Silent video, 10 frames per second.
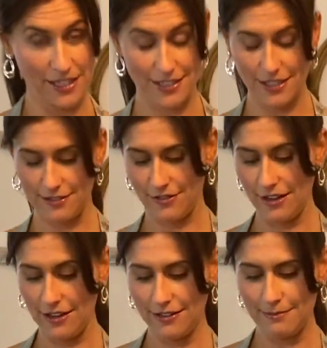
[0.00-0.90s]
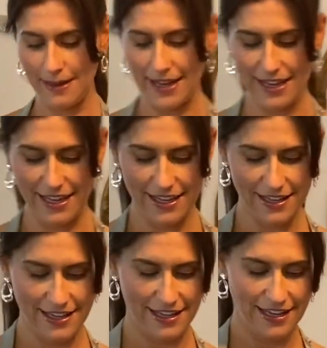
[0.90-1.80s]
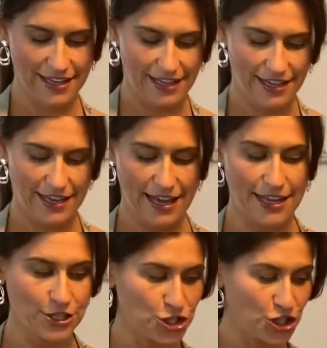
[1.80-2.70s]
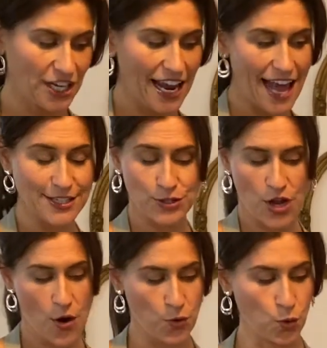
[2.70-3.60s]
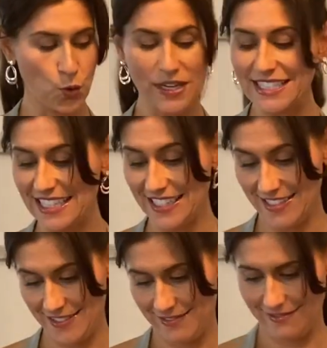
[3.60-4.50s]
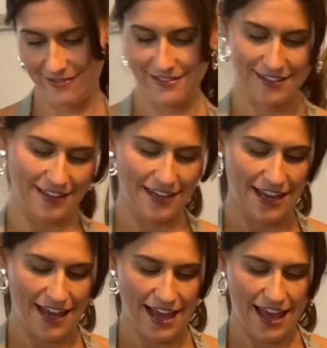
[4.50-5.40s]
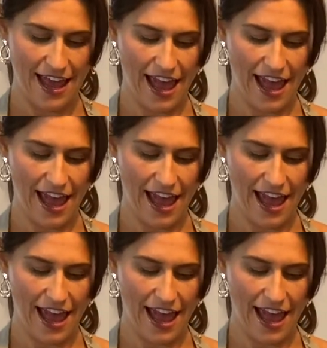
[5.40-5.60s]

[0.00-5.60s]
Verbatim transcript: minutes has gone by and she has risen.